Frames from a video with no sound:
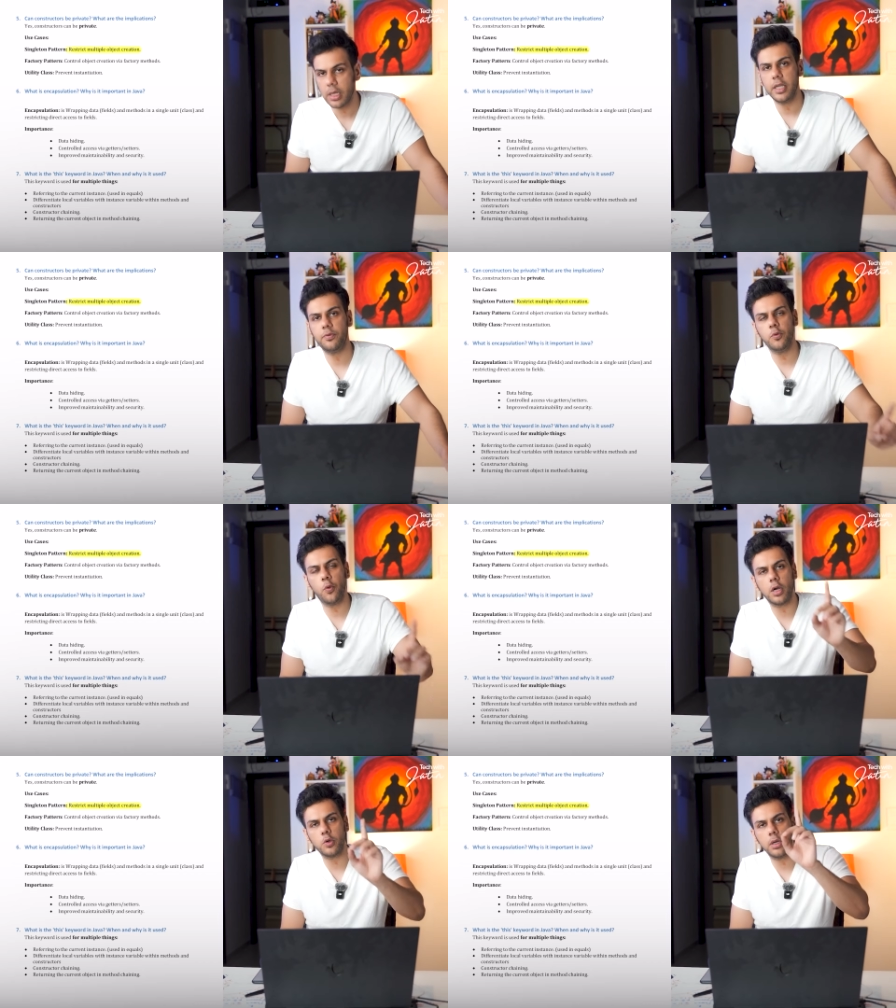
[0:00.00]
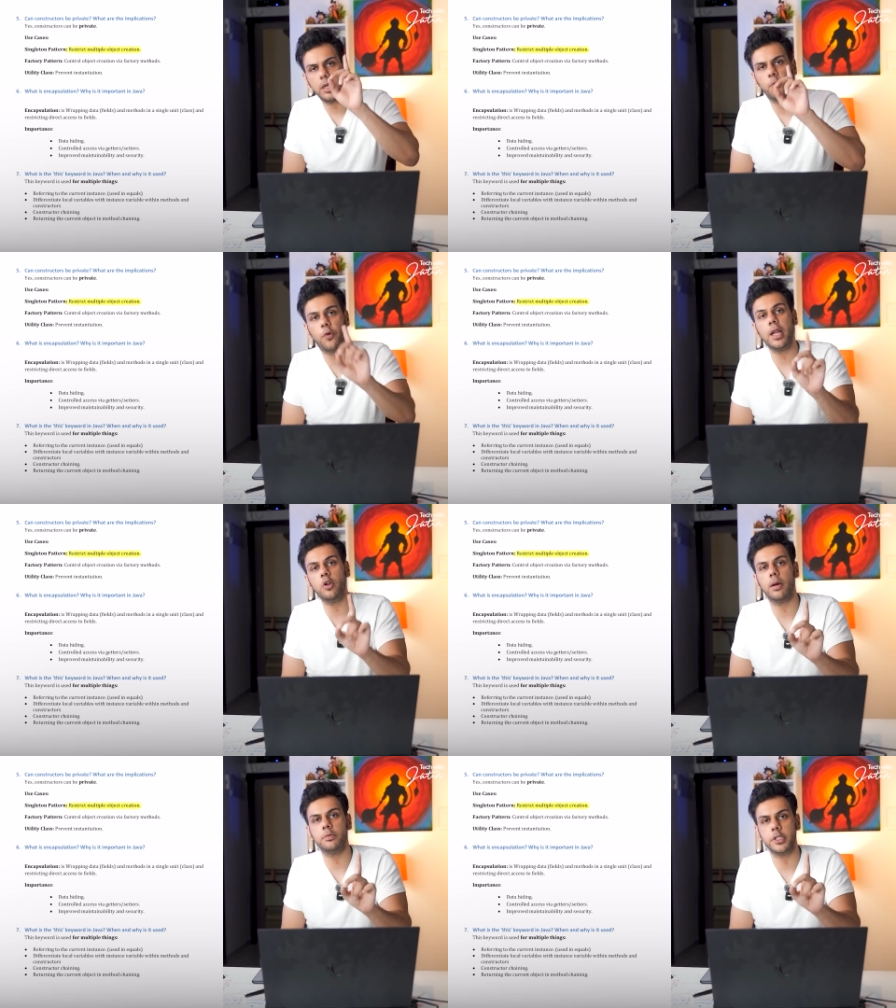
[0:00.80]
if you want only
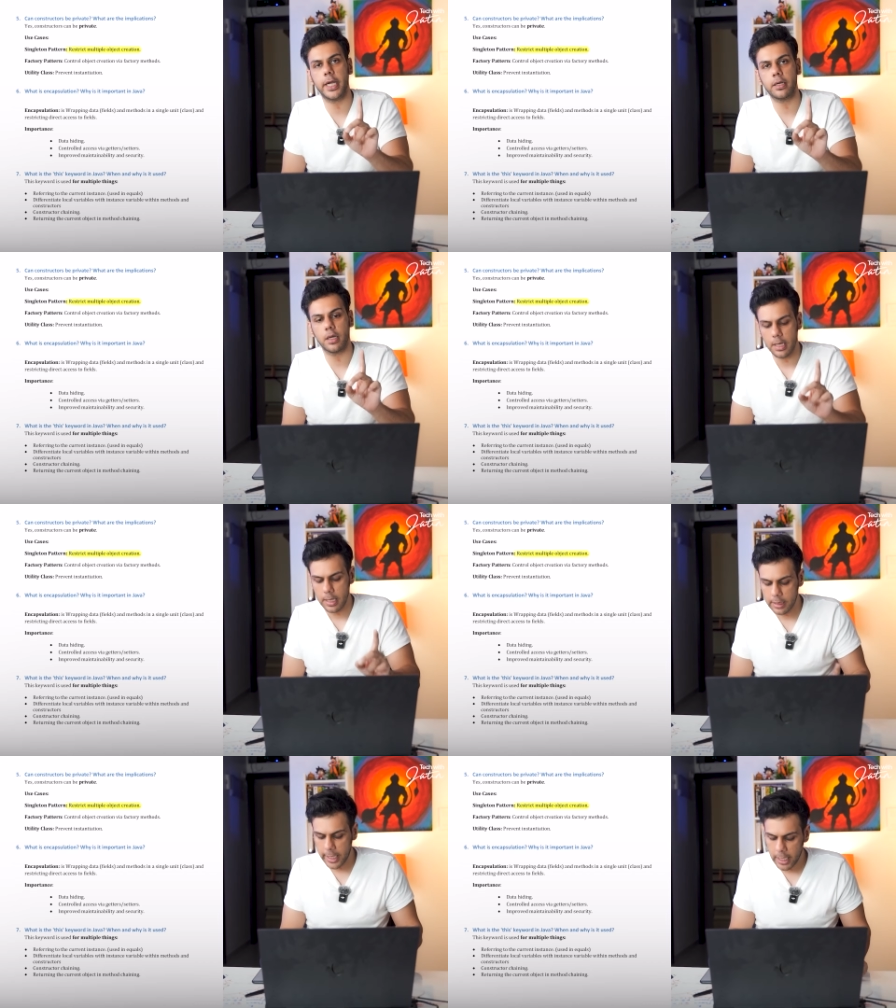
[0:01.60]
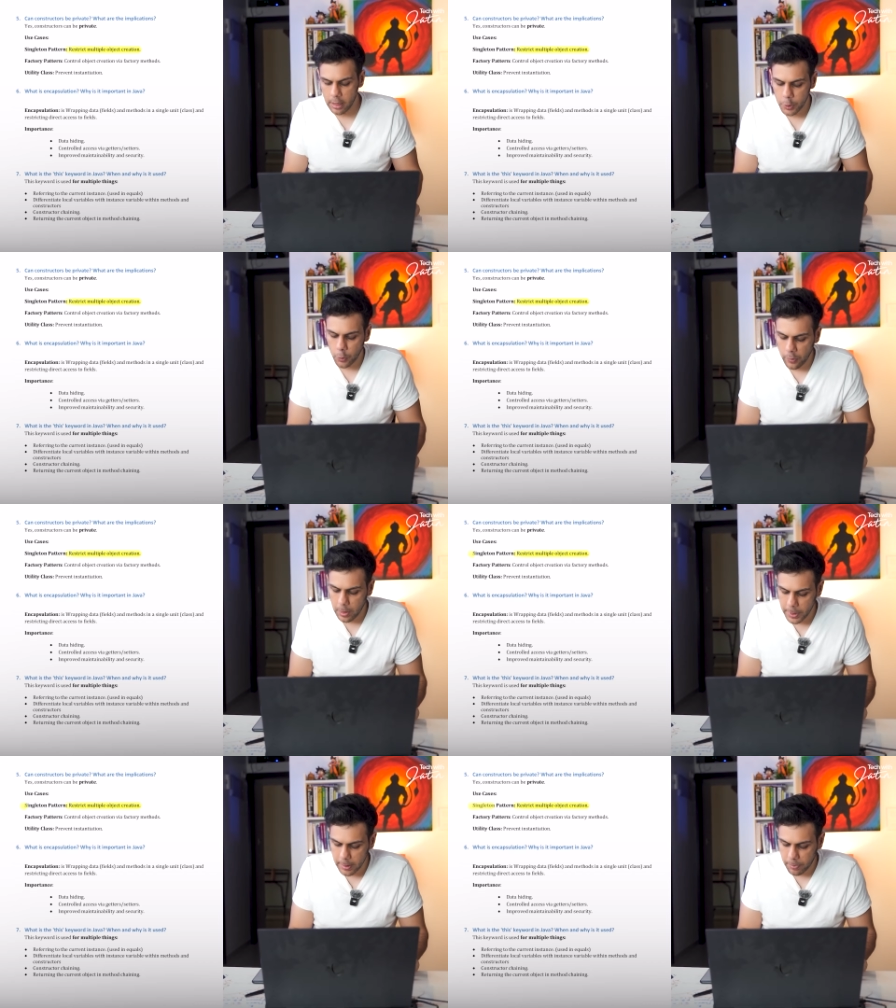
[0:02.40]
one object, then you
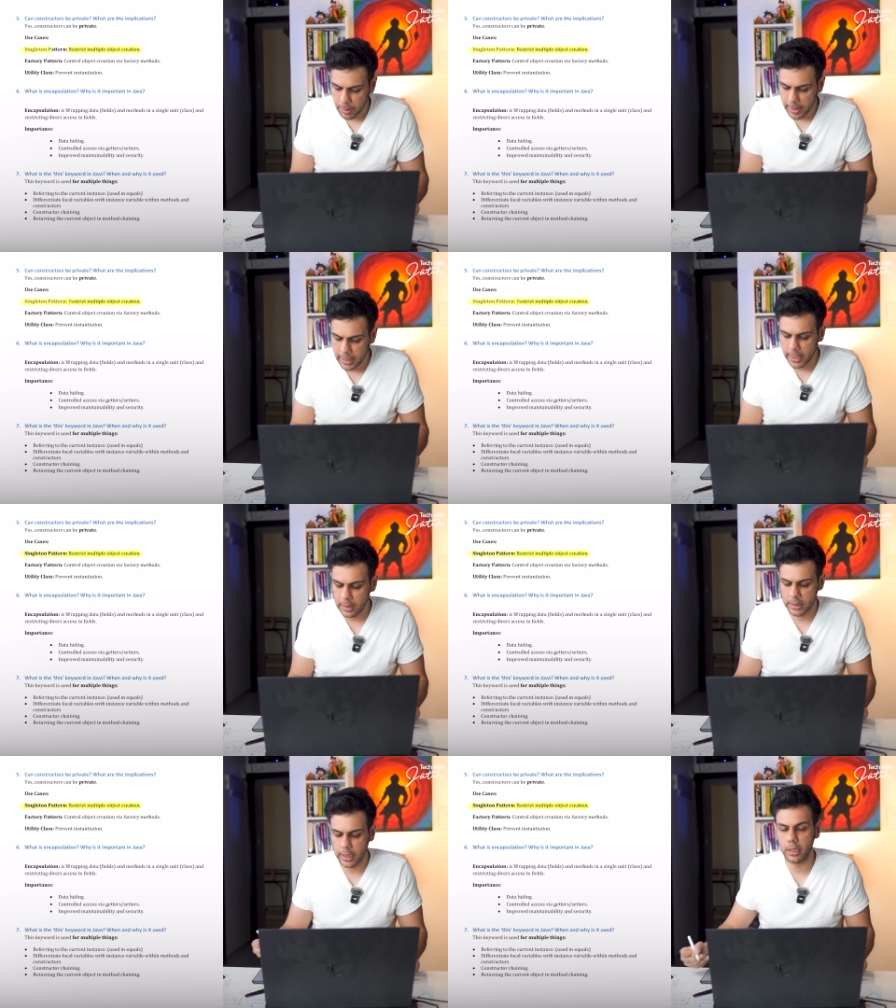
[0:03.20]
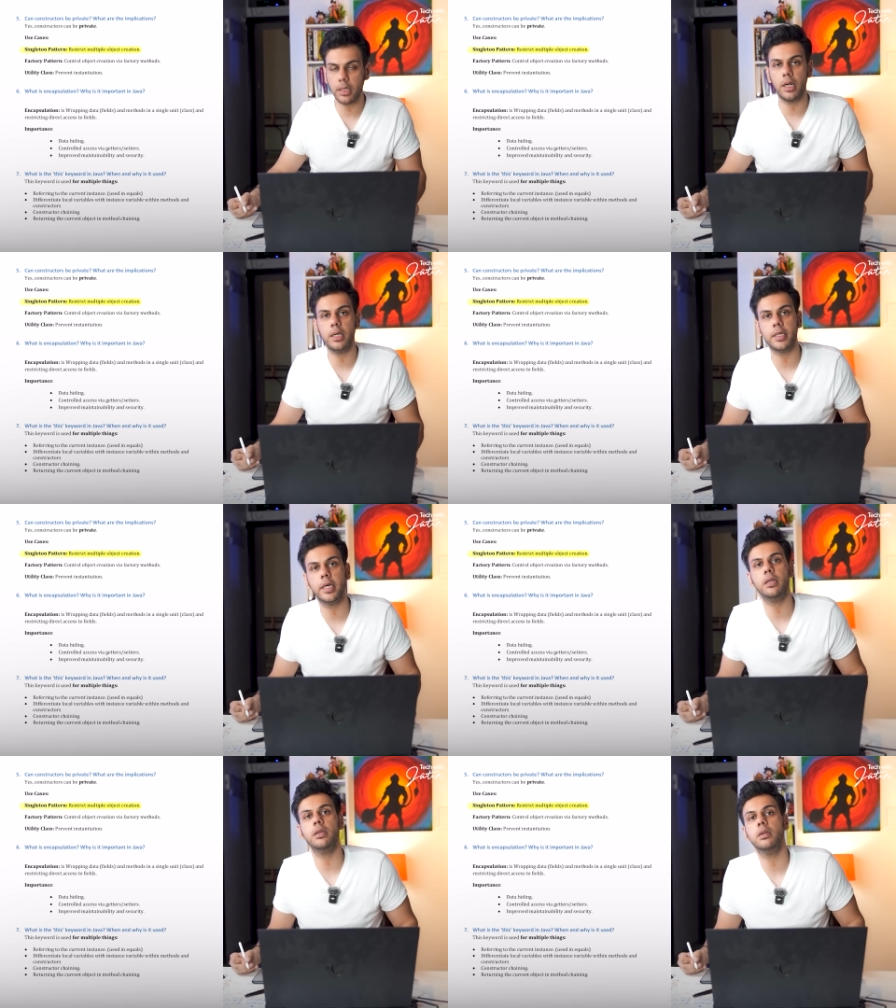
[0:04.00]
will be implementing
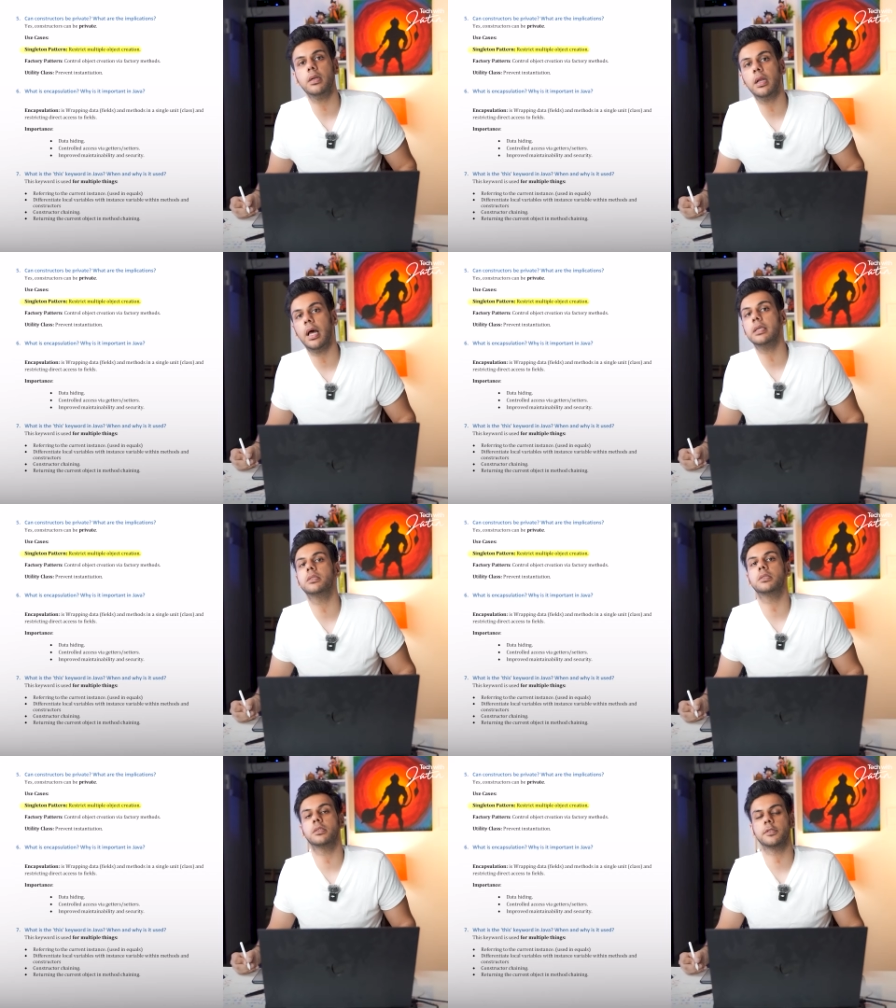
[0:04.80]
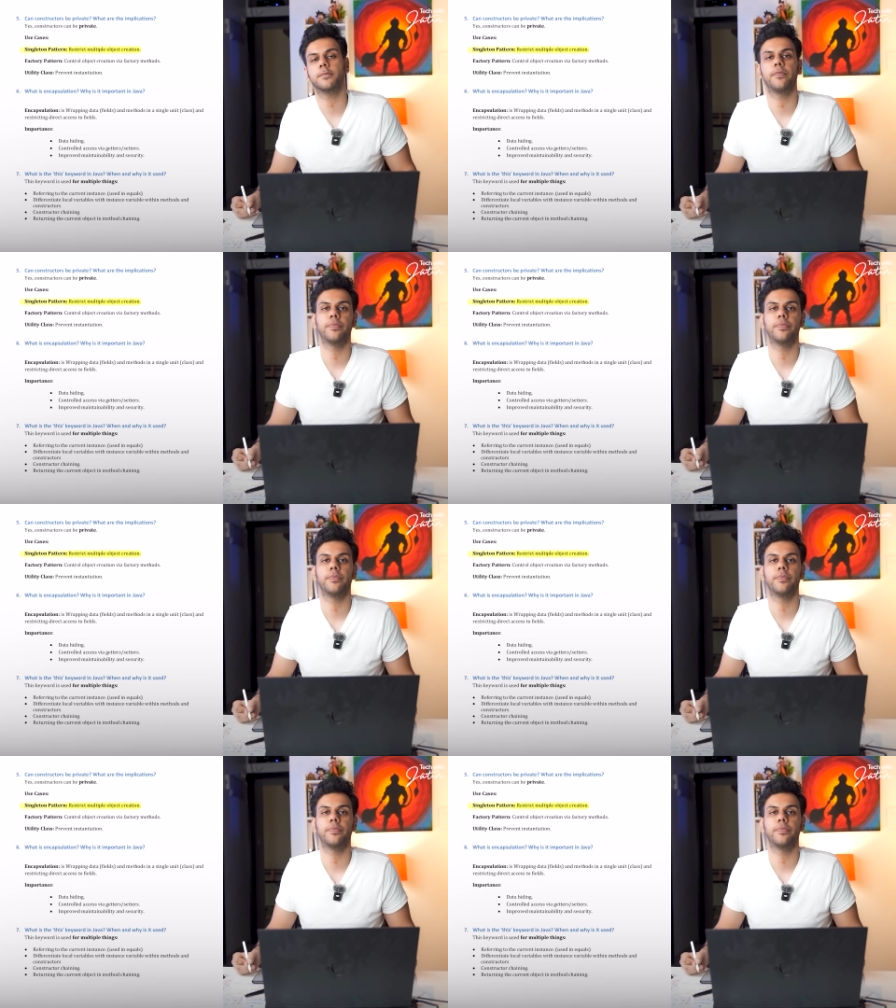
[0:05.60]
singleton class.